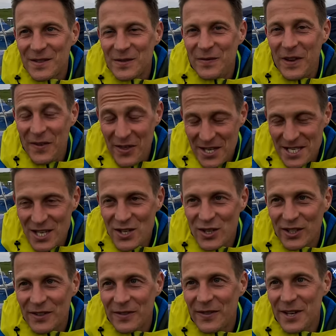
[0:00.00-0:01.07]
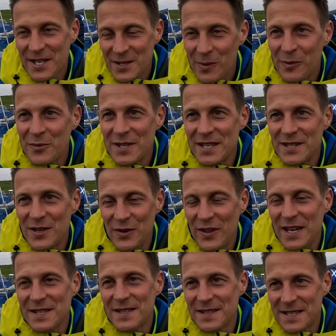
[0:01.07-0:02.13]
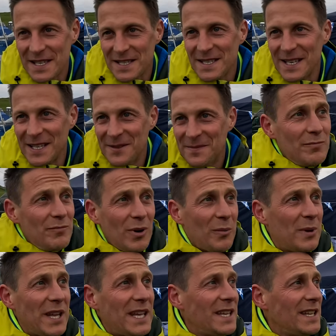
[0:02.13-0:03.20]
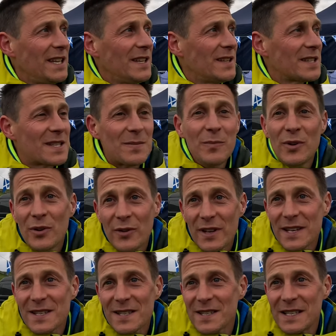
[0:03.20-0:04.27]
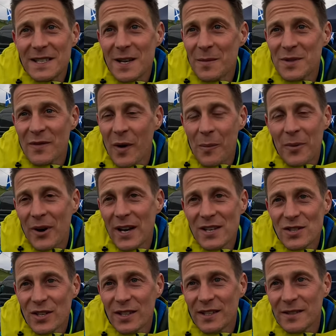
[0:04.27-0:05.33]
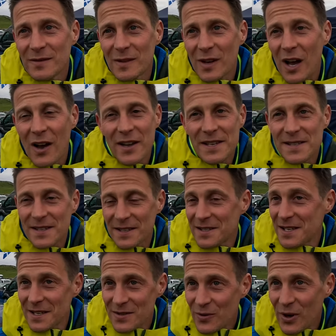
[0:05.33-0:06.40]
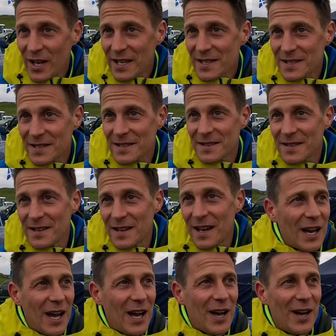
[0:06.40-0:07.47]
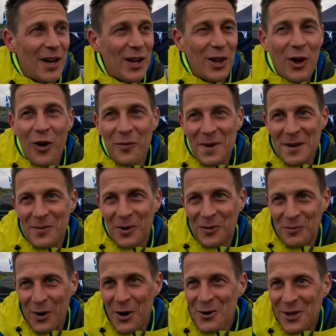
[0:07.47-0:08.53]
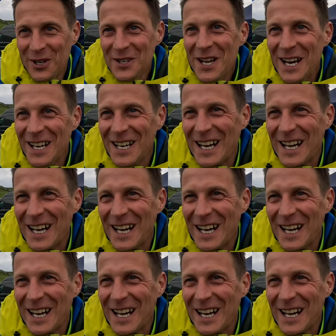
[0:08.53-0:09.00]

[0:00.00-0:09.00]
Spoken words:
Fifth edition, first one was in 2016. Probably the smoothest in terms of operation, highest success rate. A lot of people have broken.